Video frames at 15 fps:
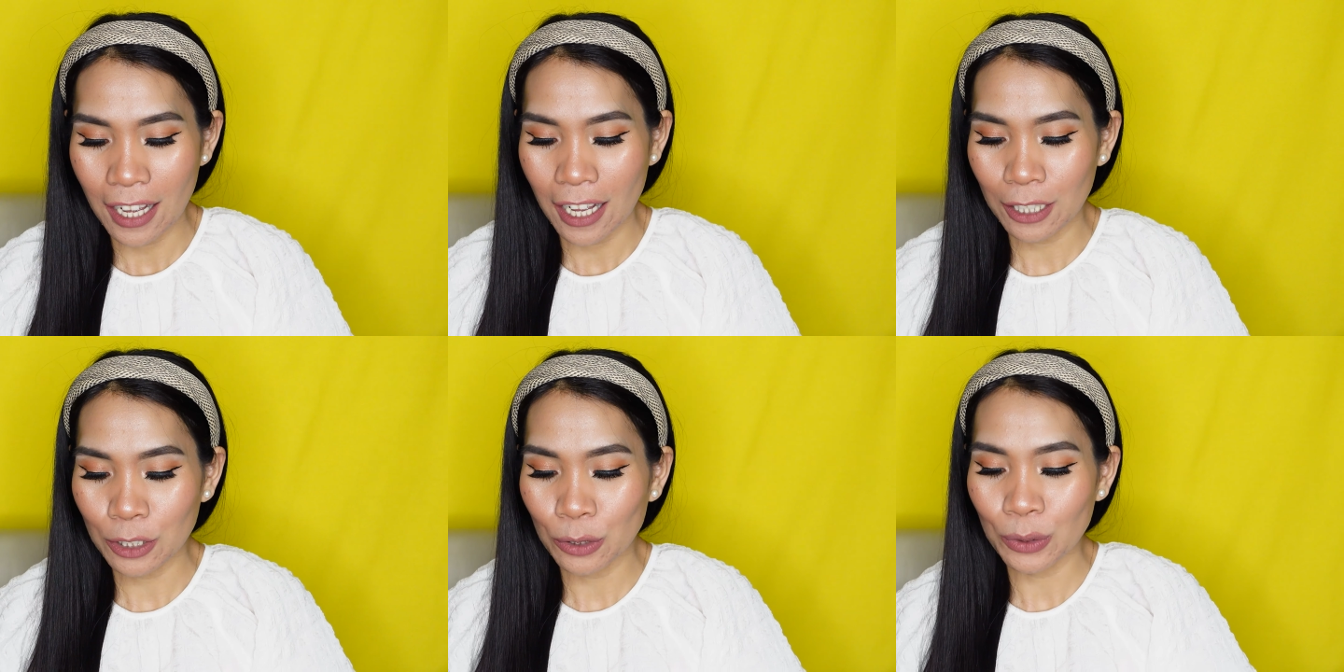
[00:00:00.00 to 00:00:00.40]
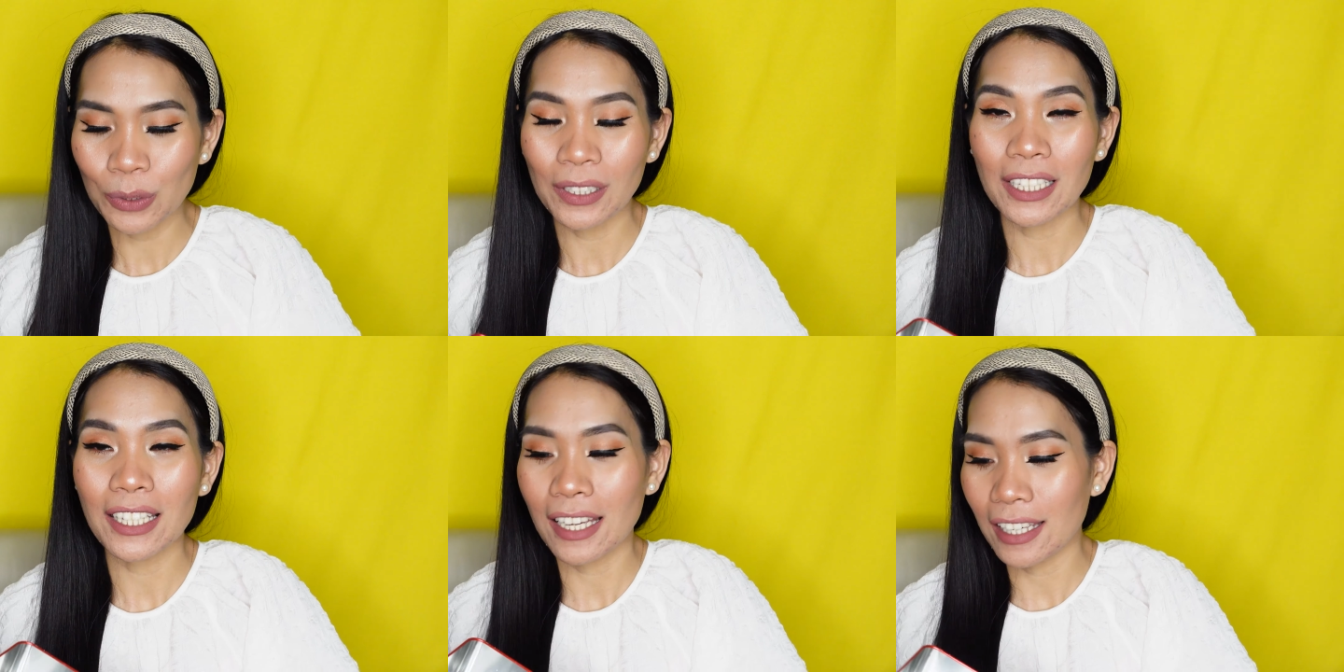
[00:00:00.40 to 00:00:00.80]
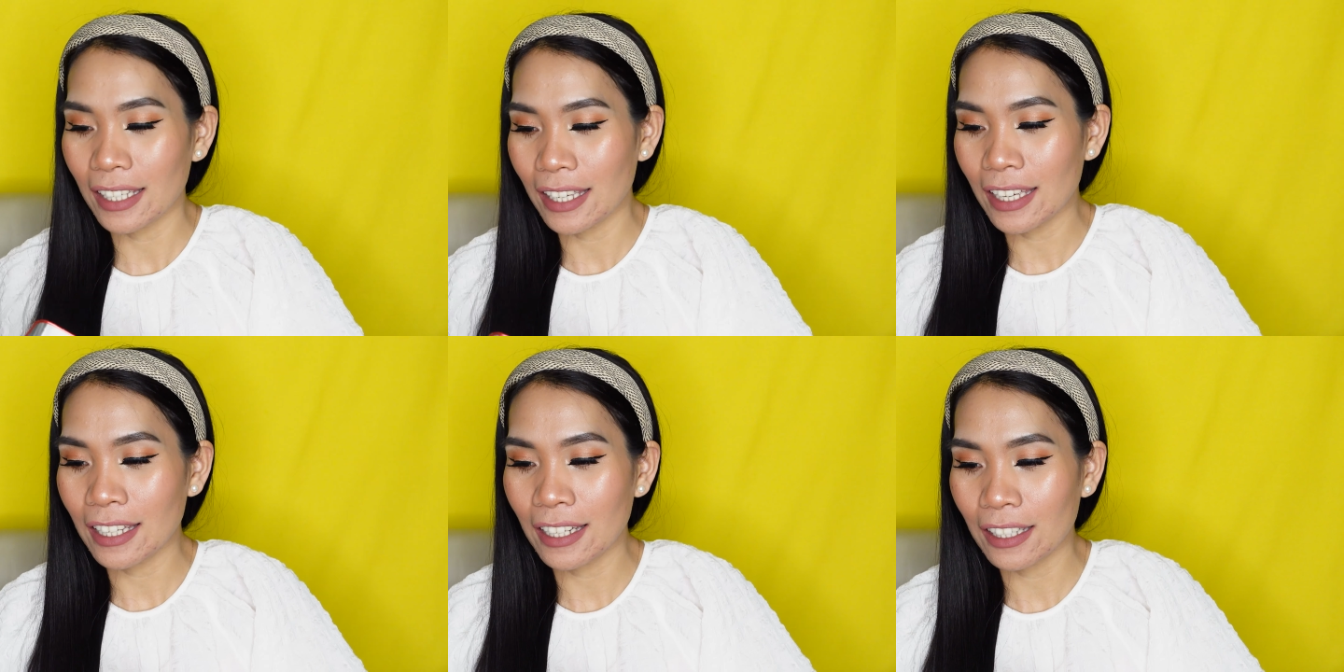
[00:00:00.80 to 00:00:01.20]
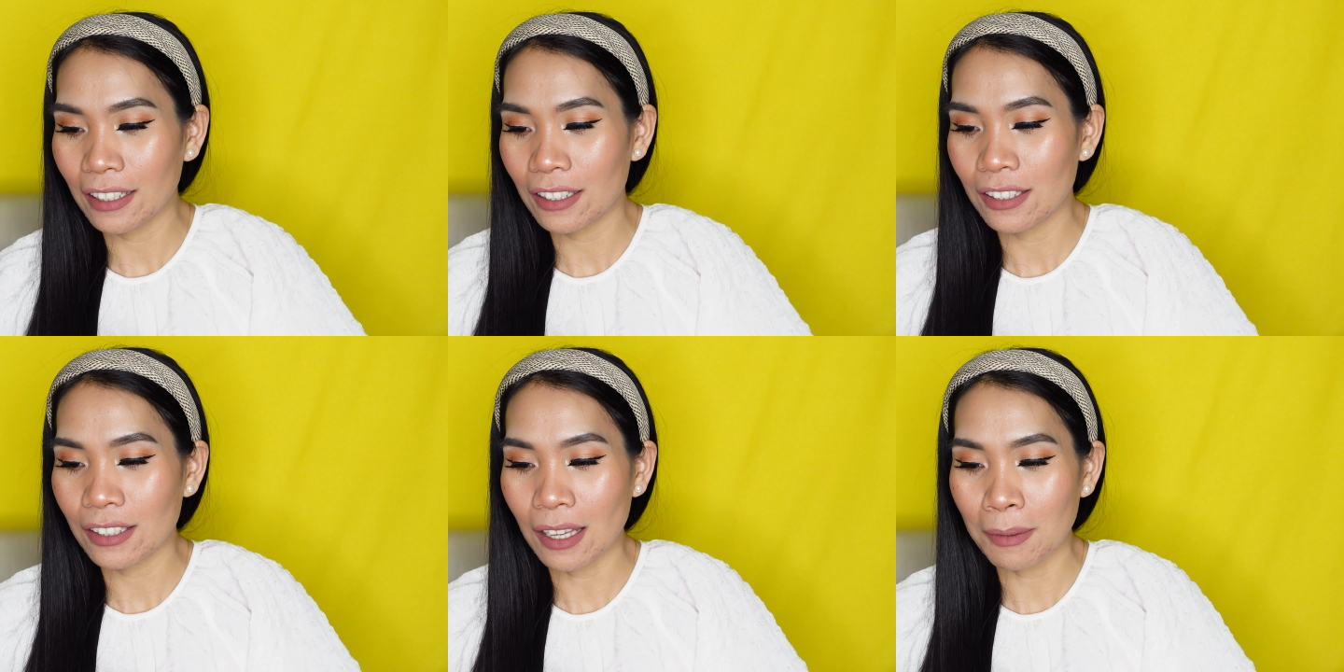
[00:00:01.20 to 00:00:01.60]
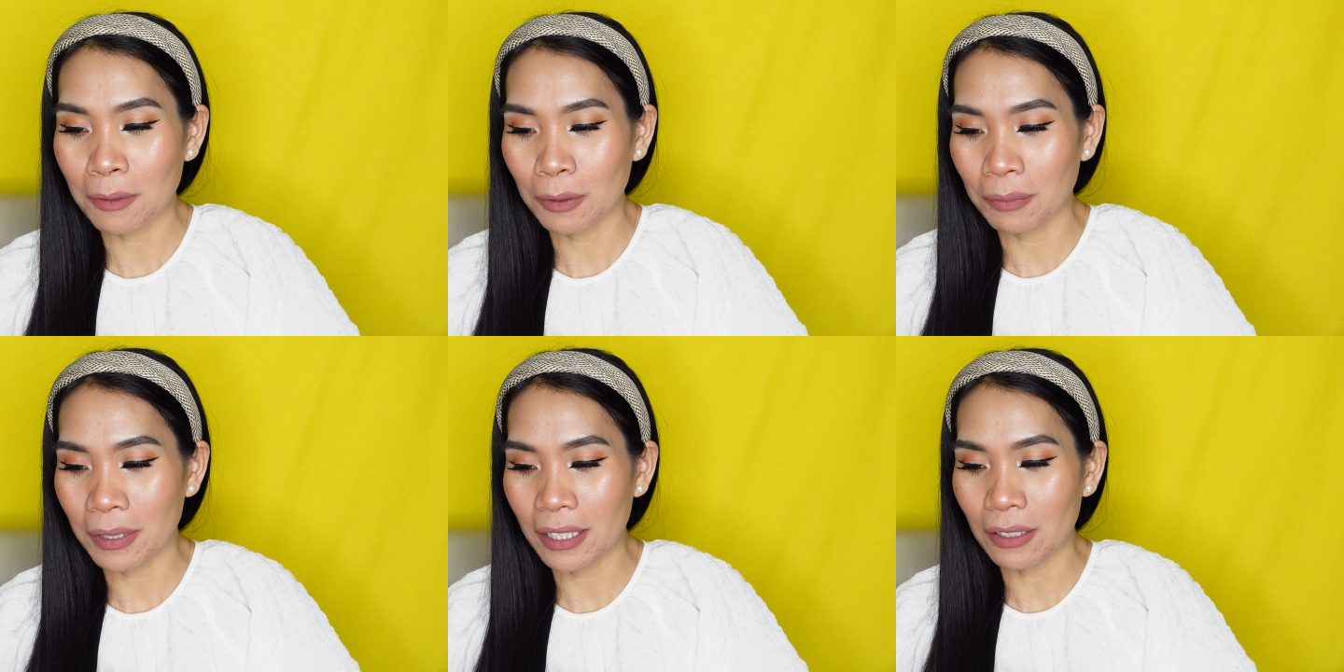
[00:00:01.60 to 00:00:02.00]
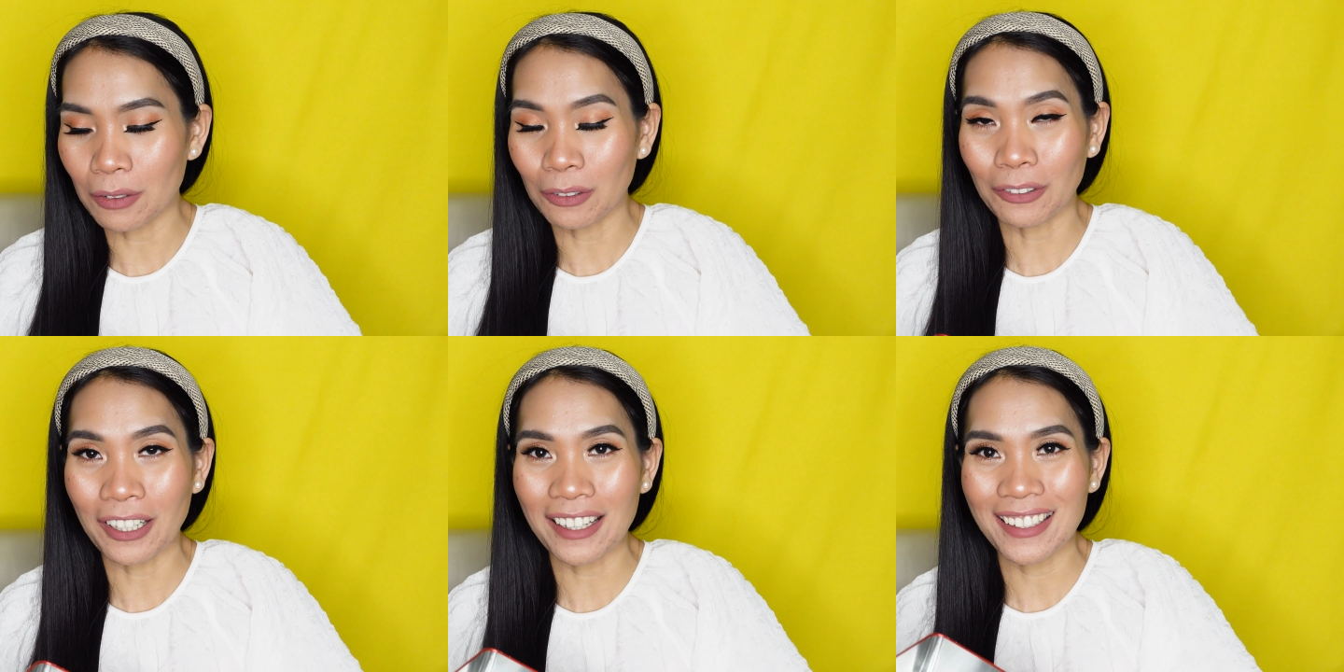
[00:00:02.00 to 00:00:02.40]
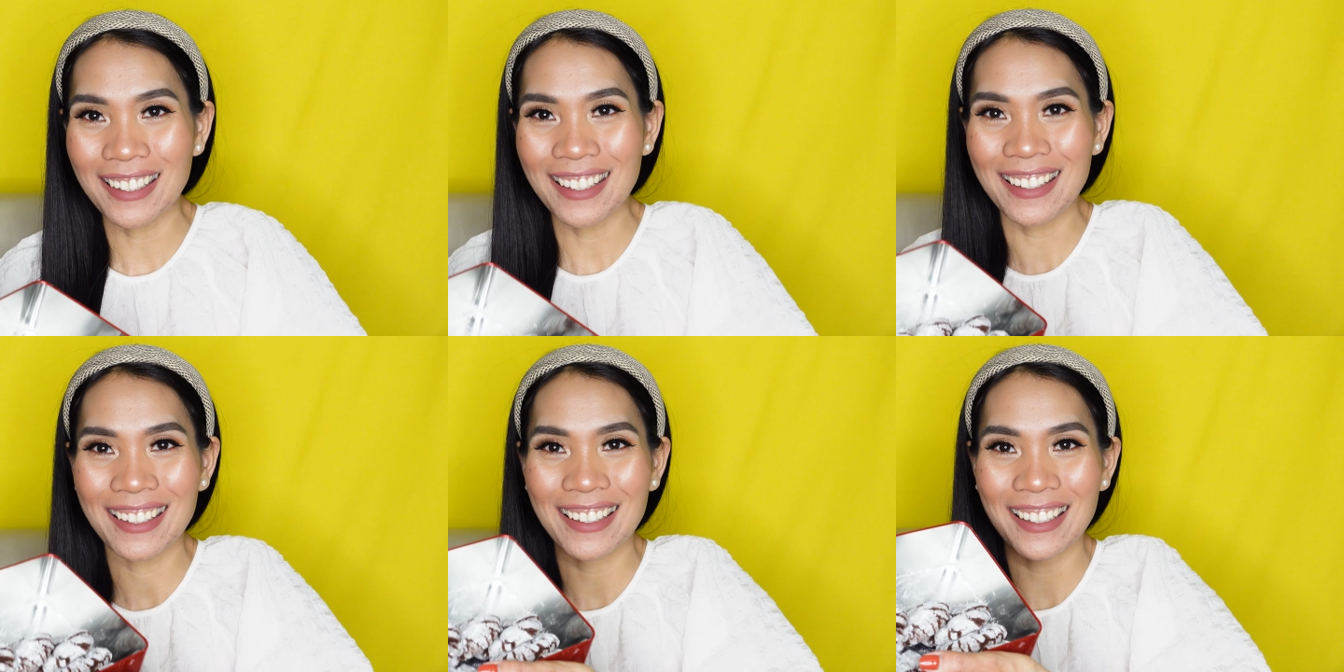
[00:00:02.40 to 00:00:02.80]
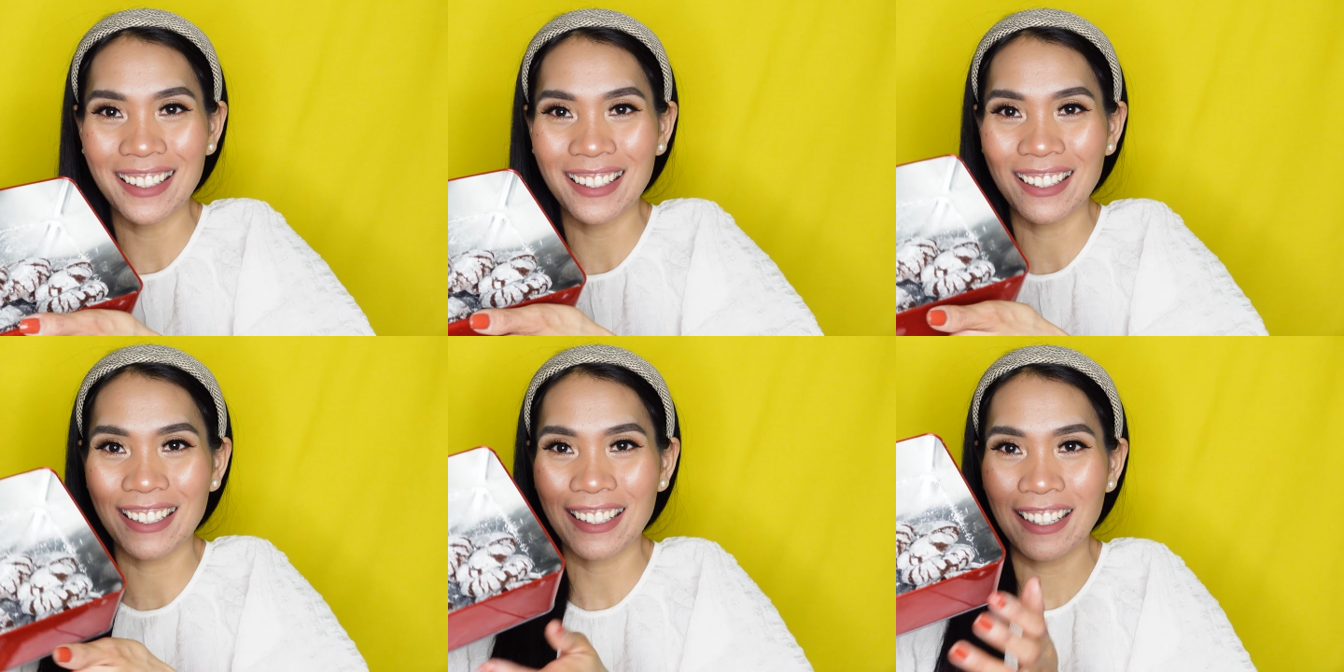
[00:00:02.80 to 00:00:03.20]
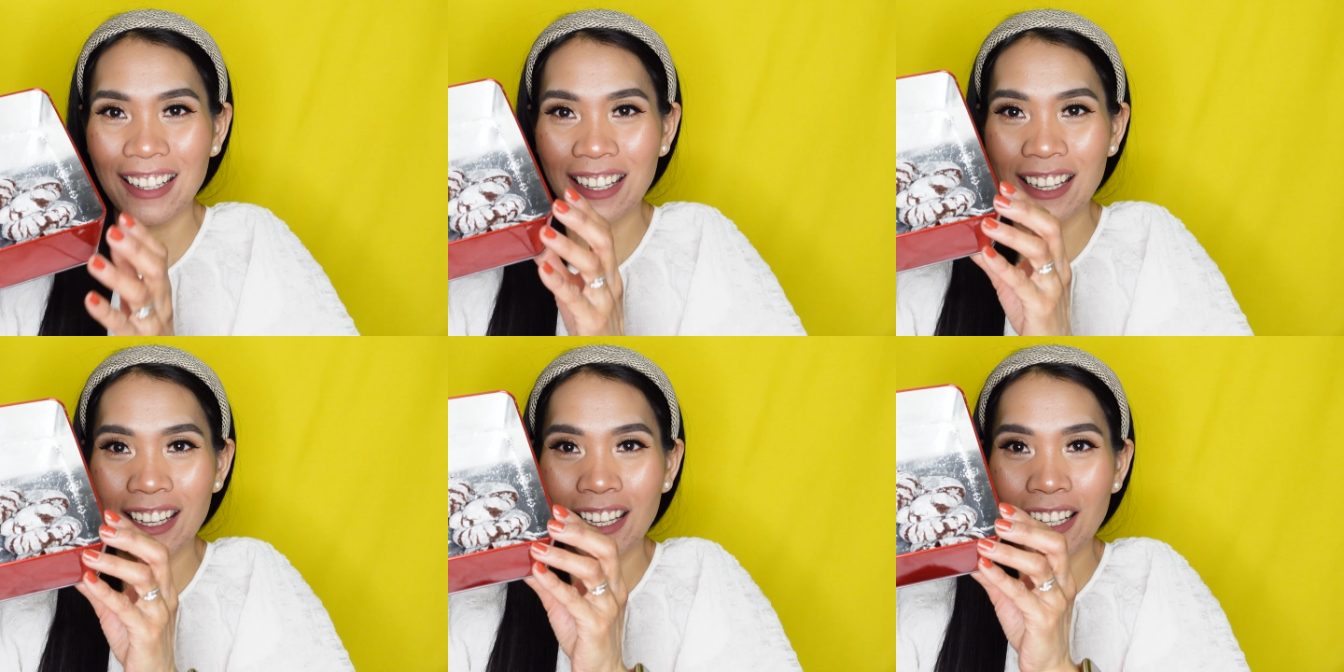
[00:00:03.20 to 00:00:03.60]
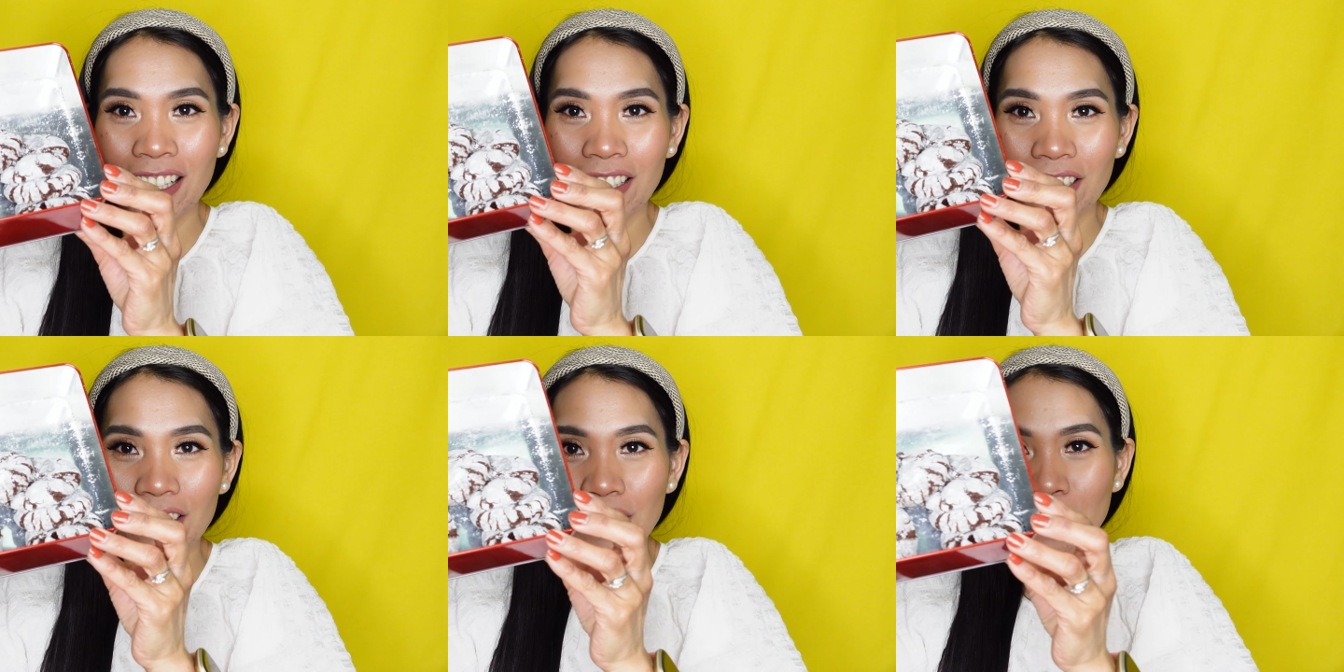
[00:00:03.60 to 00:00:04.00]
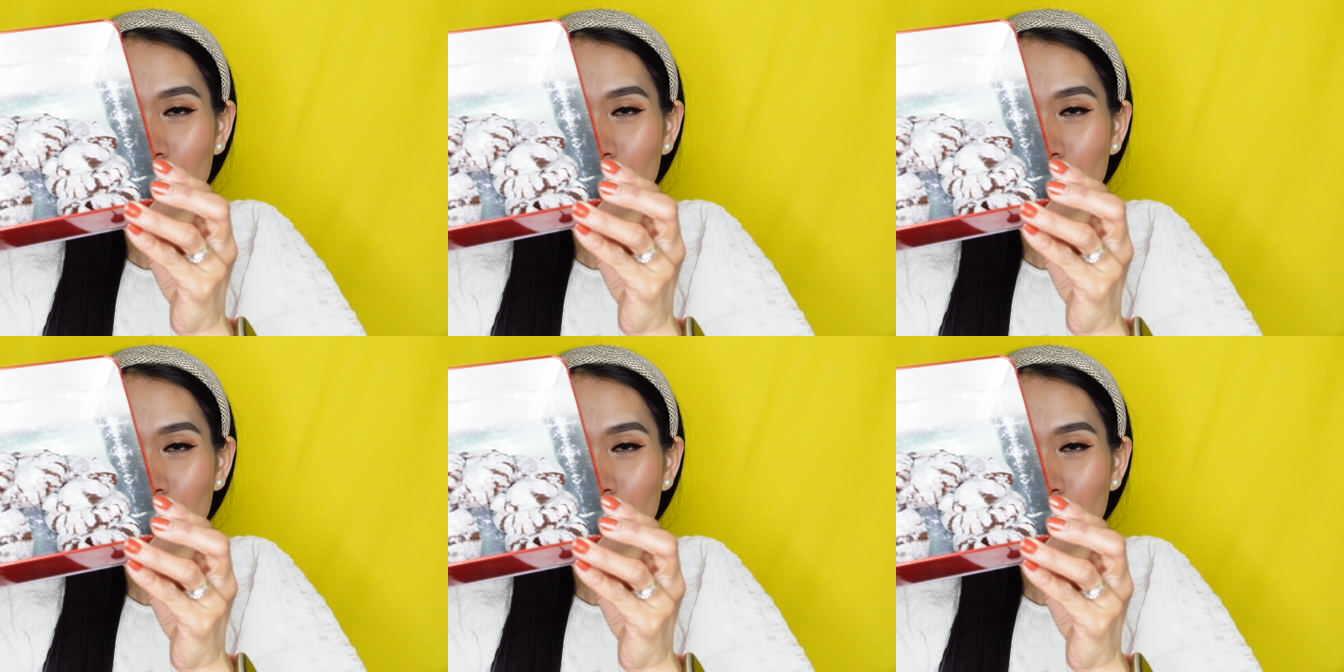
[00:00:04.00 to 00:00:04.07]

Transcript: Actually, I eat some of it already. This